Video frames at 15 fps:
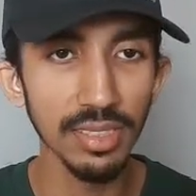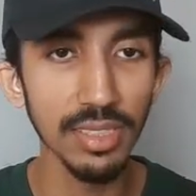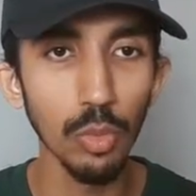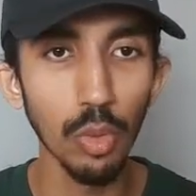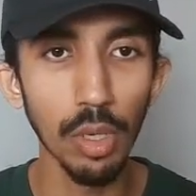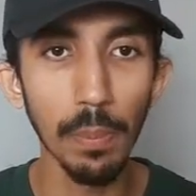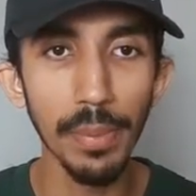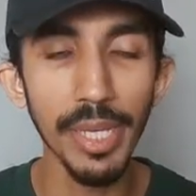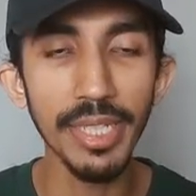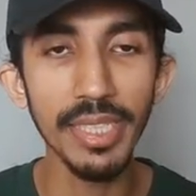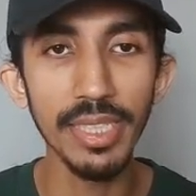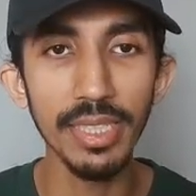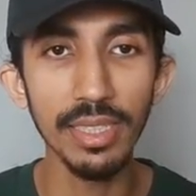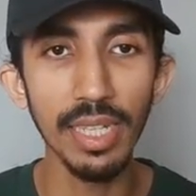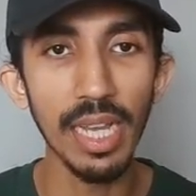we're
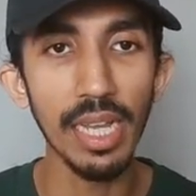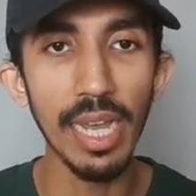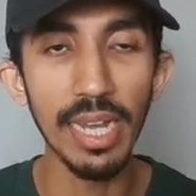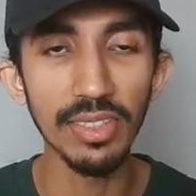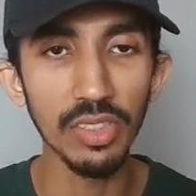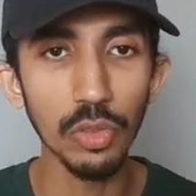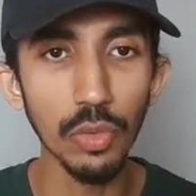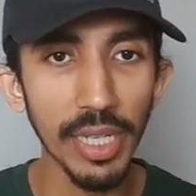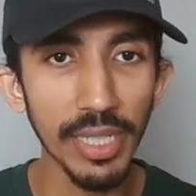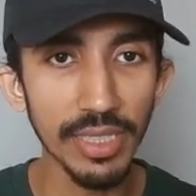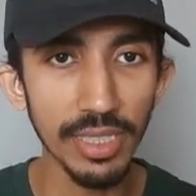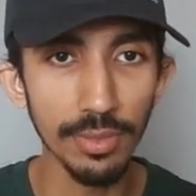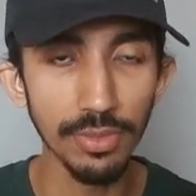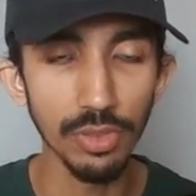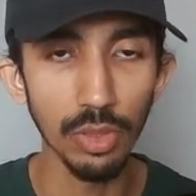making ad
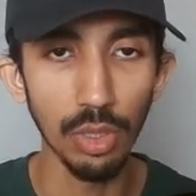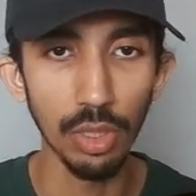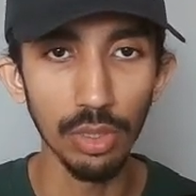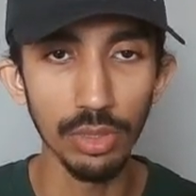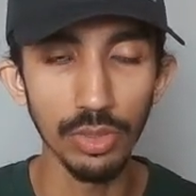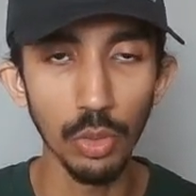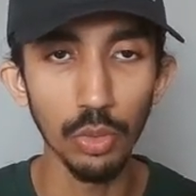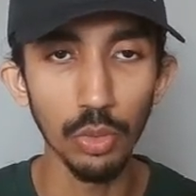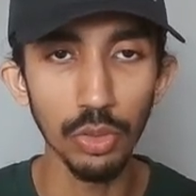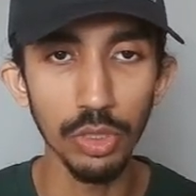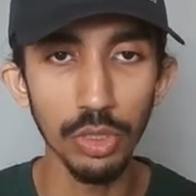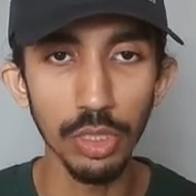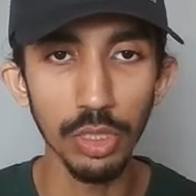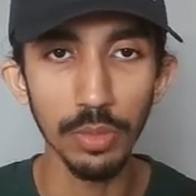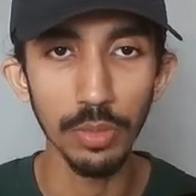creatives or social
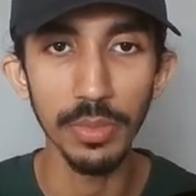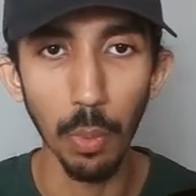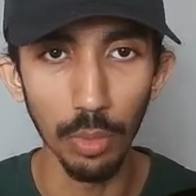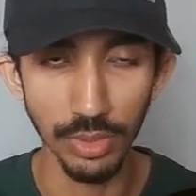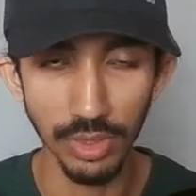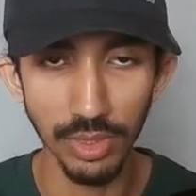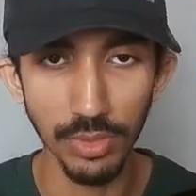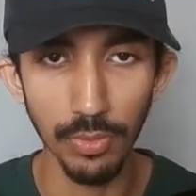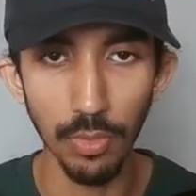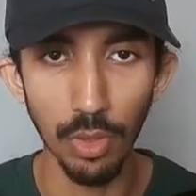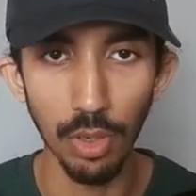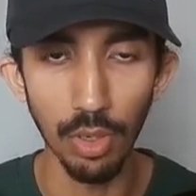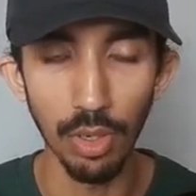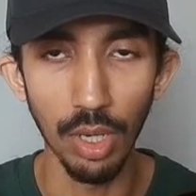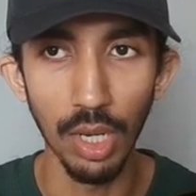media posts
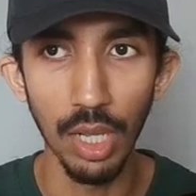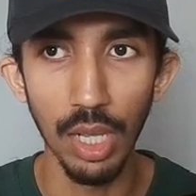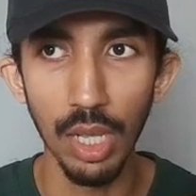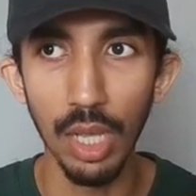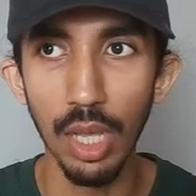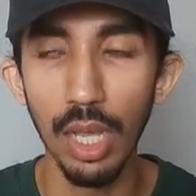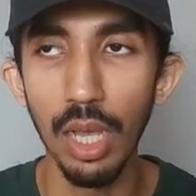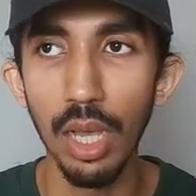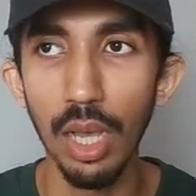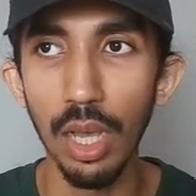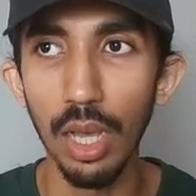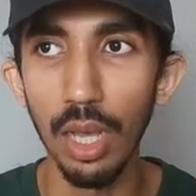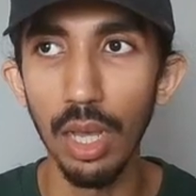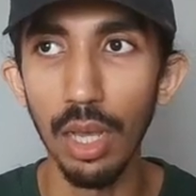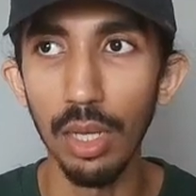for
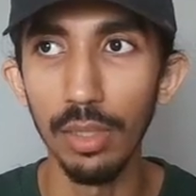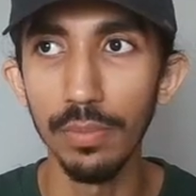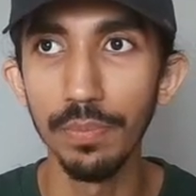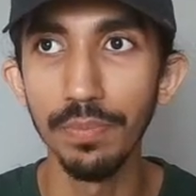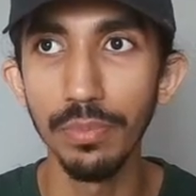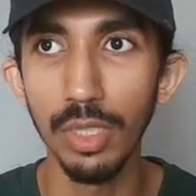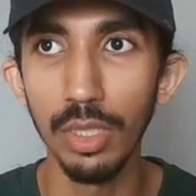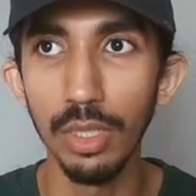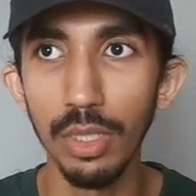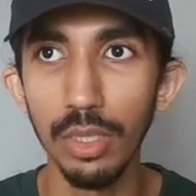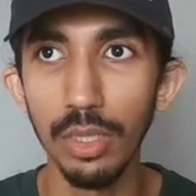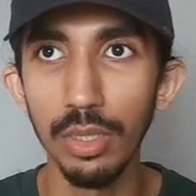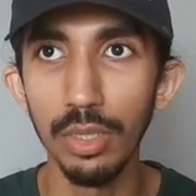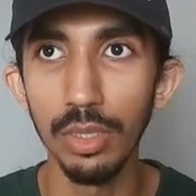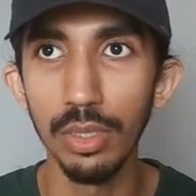a
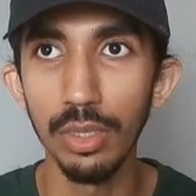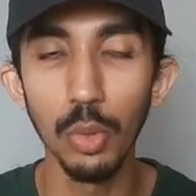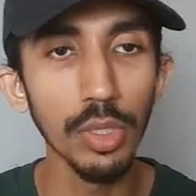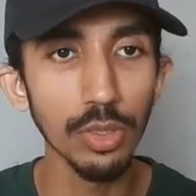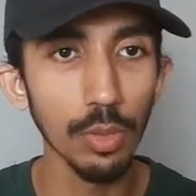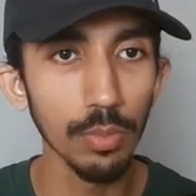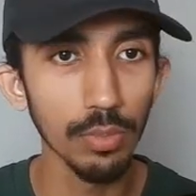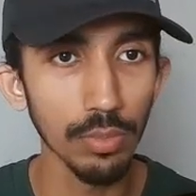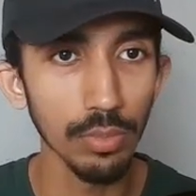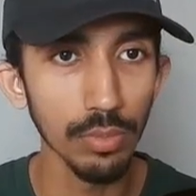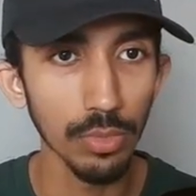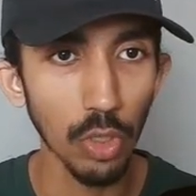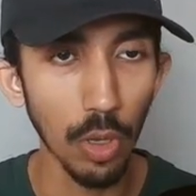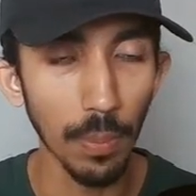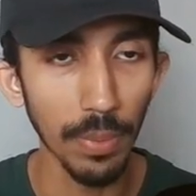tourism
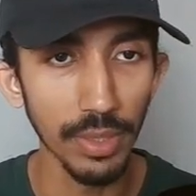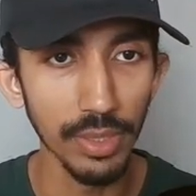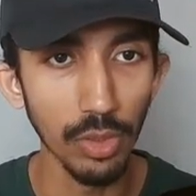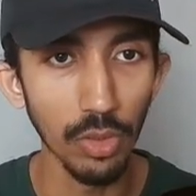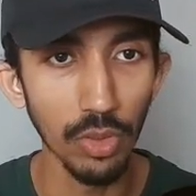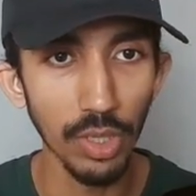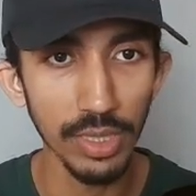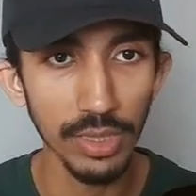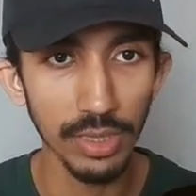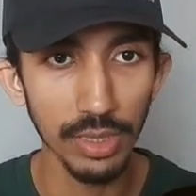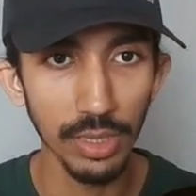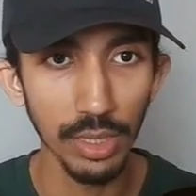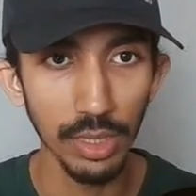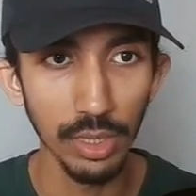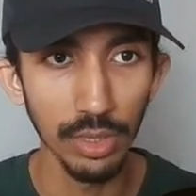company, all right?
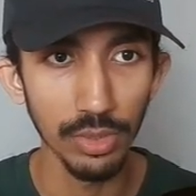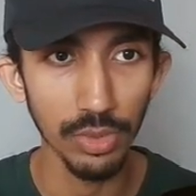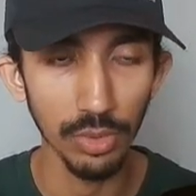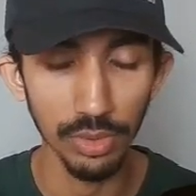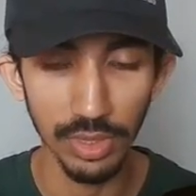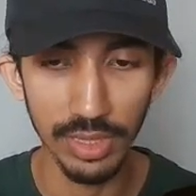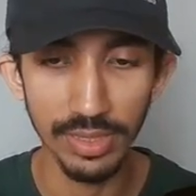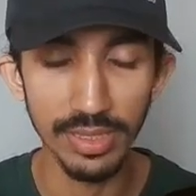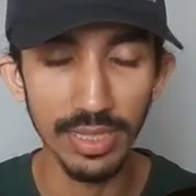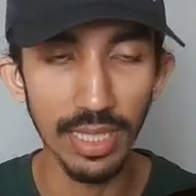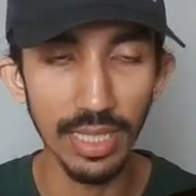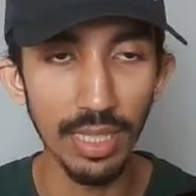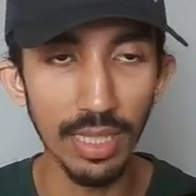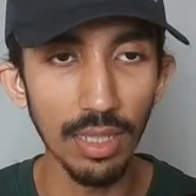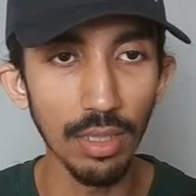So they
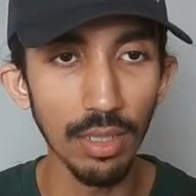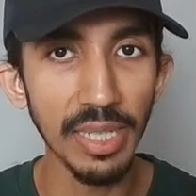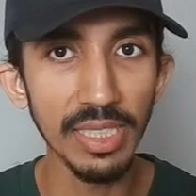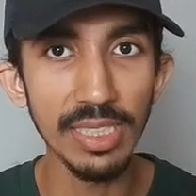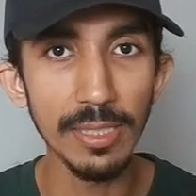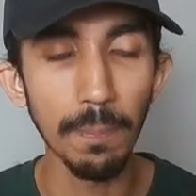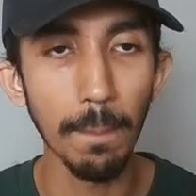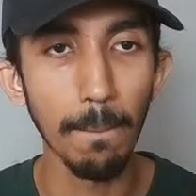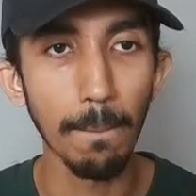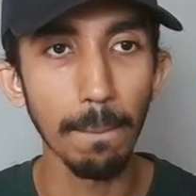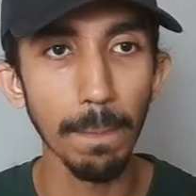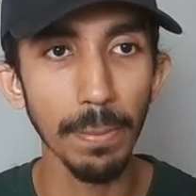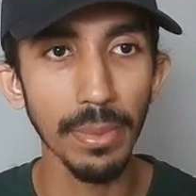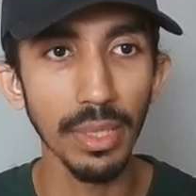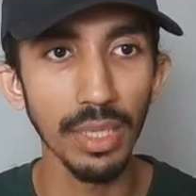sell many
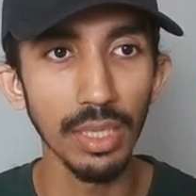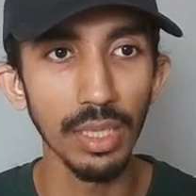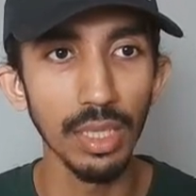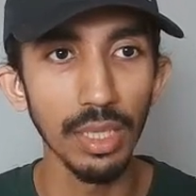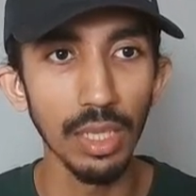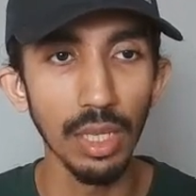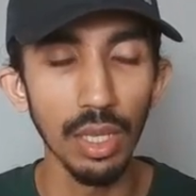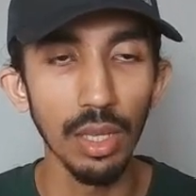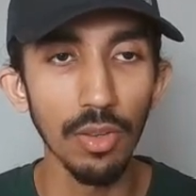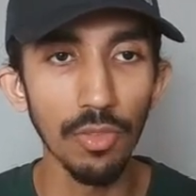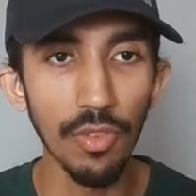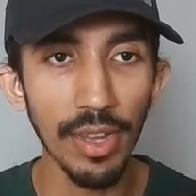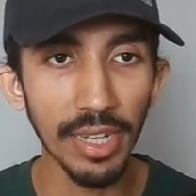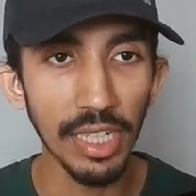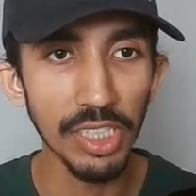
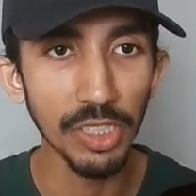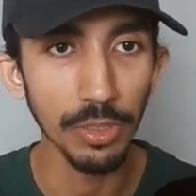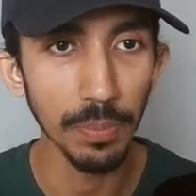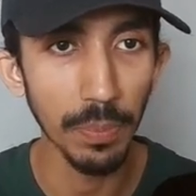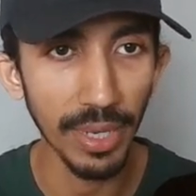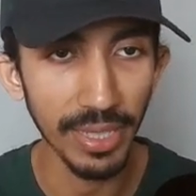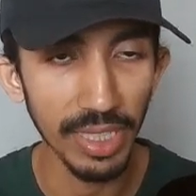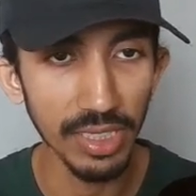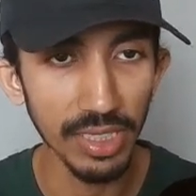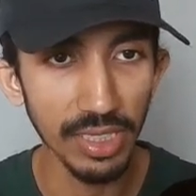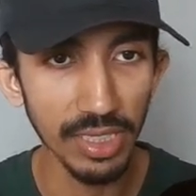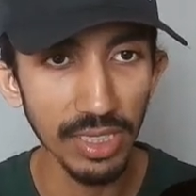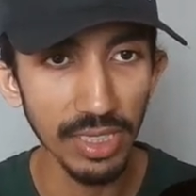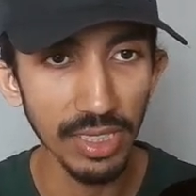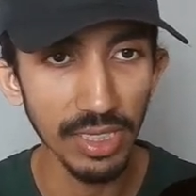vacation
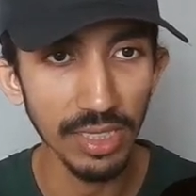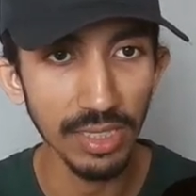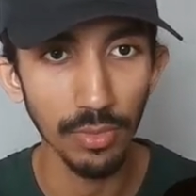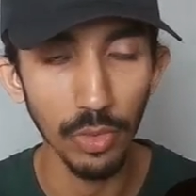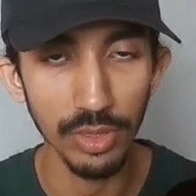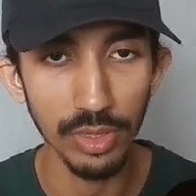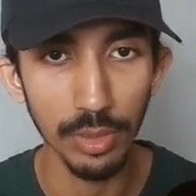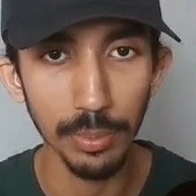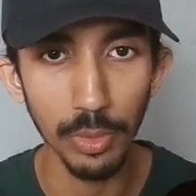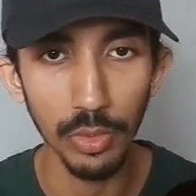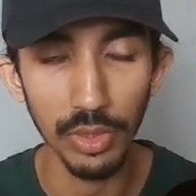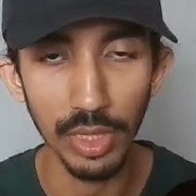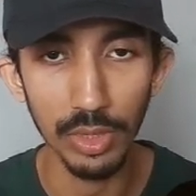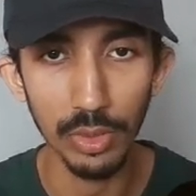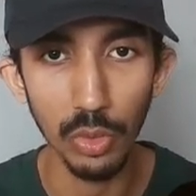packages. For example, you
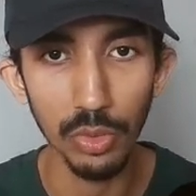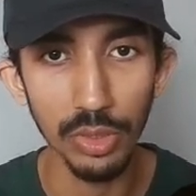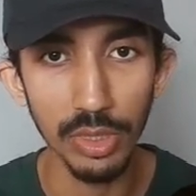can go to